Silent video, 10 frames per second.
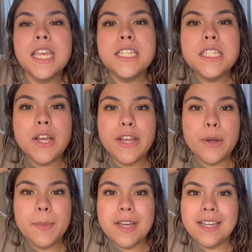So I
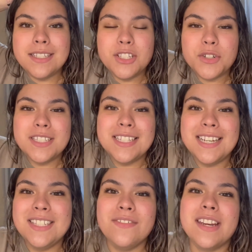hope you guys enjoyed
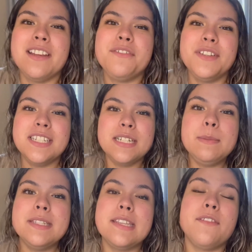today's video. If you did,
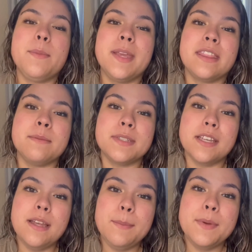please give it a big thumbs
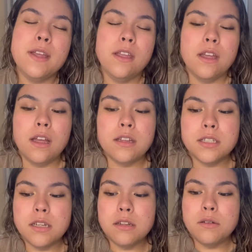up.
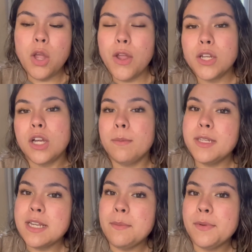Also, comment
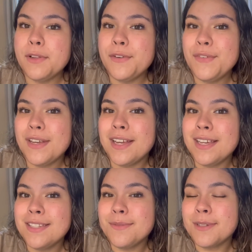down below if you
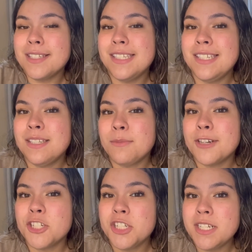guys want to see some more
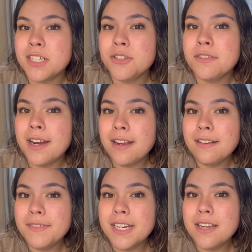Shein try-on
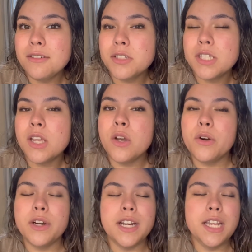videos
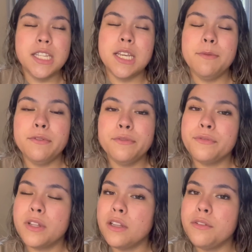or any type of
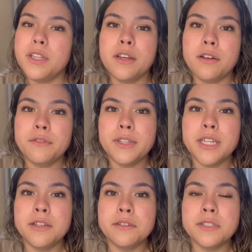clothing haul
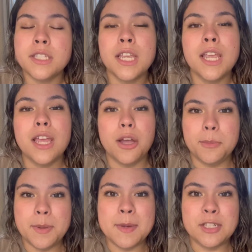videos. I'll
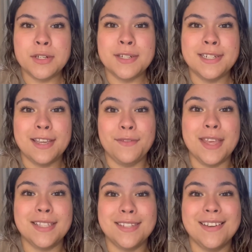be make sure to give
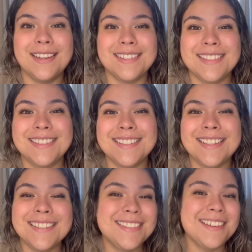that to you guys.
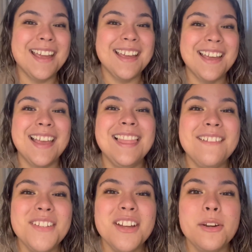So yeah, I love
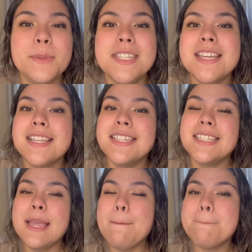y'all and hope to see you guys next
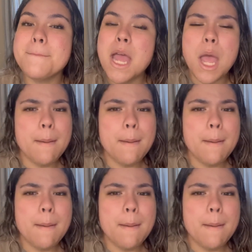time.